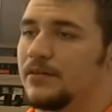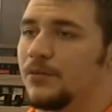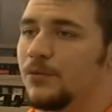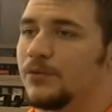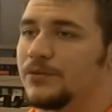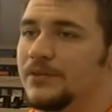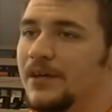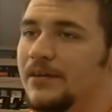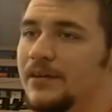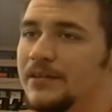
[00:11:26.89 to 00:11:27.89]
the world's
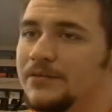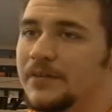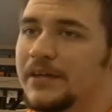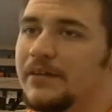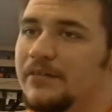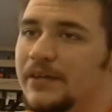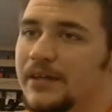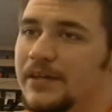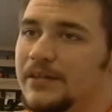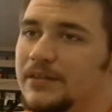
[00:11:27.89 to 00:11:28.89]
not as
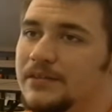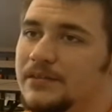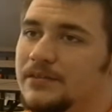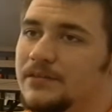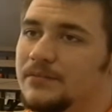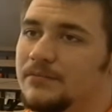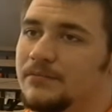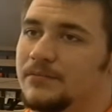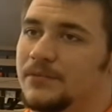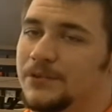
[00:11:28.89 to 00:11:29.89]
forgiving as
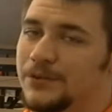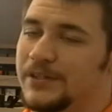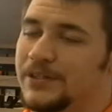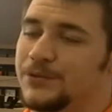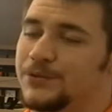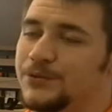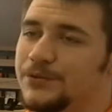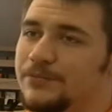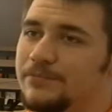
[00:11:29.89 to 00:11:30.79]
your teachers.